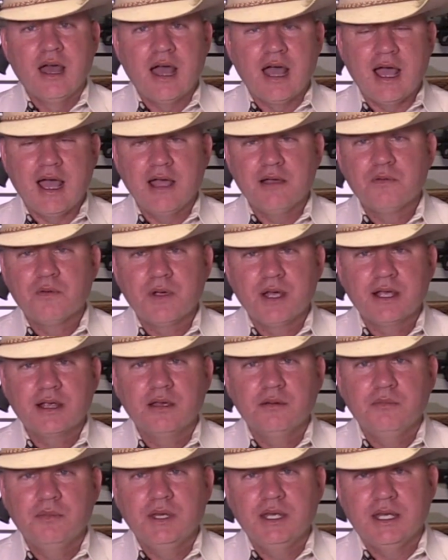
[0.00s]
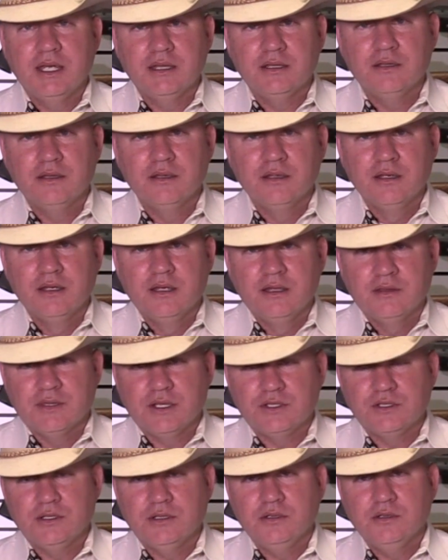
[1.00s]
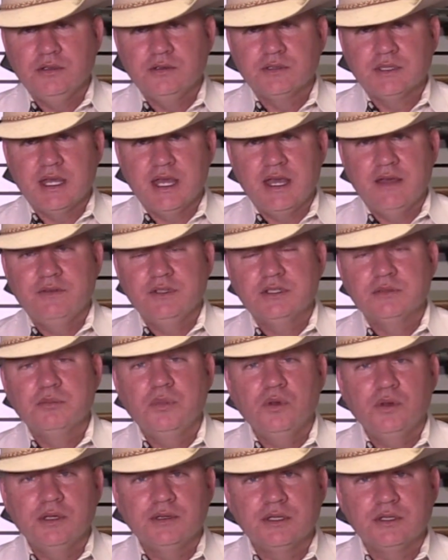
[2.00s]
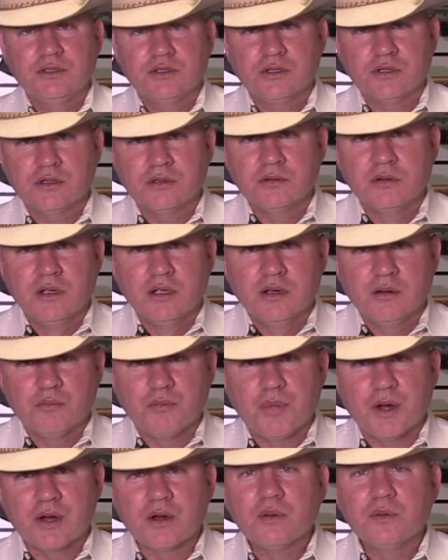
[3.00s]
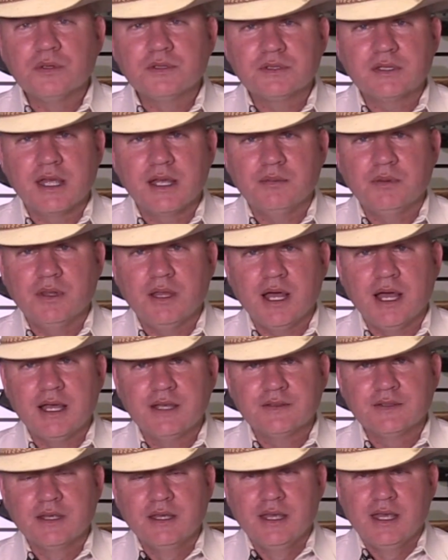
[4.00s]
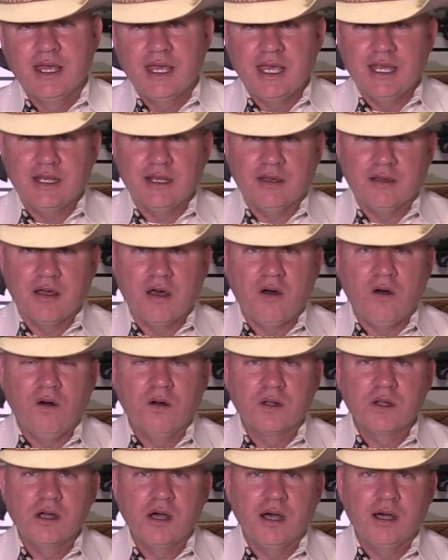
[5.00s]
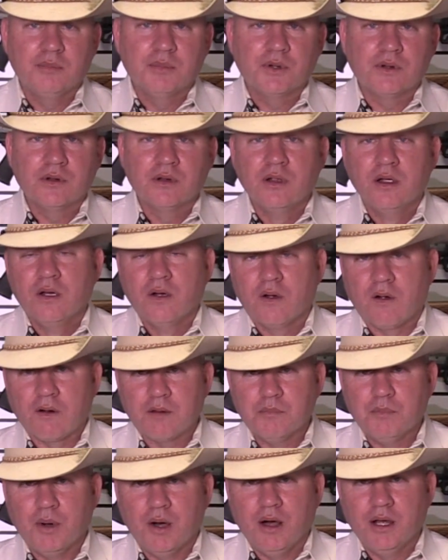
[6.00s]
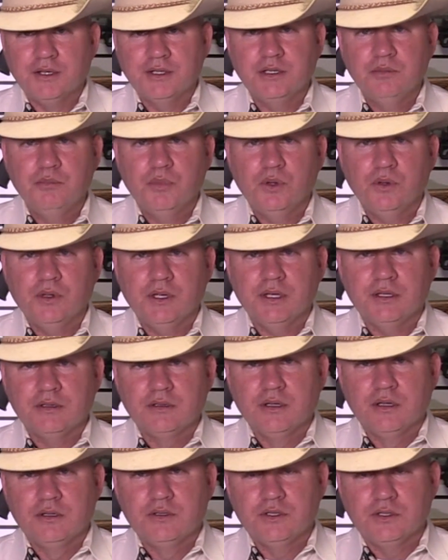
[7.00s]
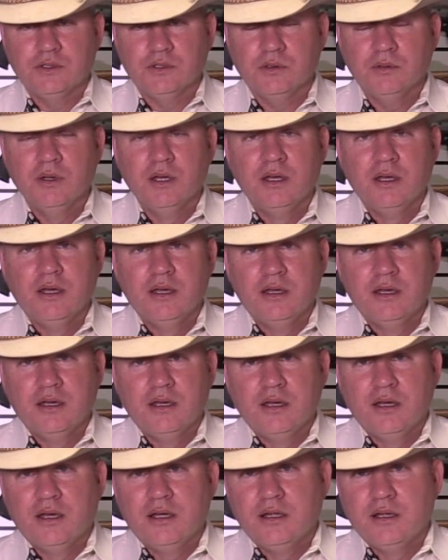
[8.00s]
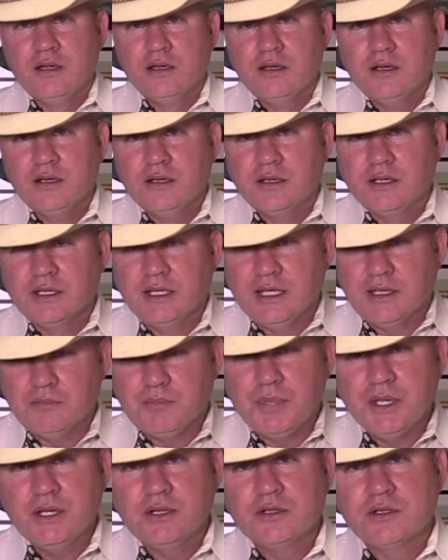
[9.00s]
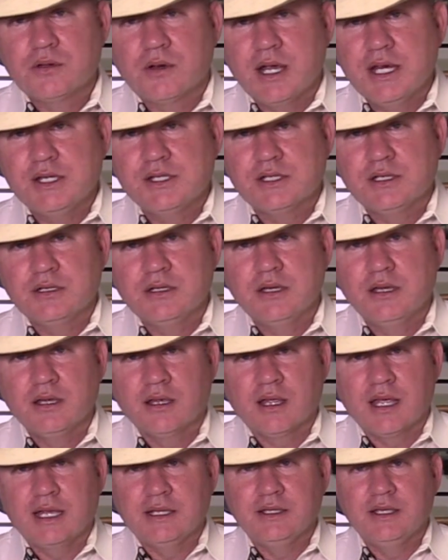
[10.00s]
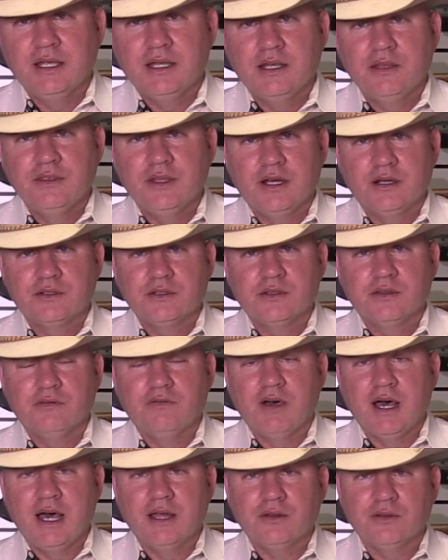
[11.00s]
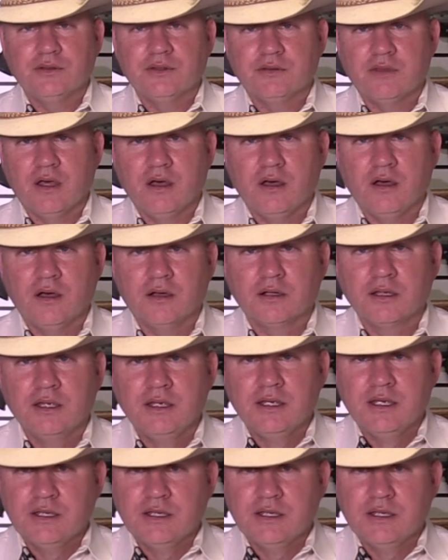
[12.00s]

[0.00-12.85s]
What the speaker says: I recommend that you use the heaviest bullet that your barrel will stabilize and an all copper or bonded bullet to get penetration and get in there to the vitals of the hog.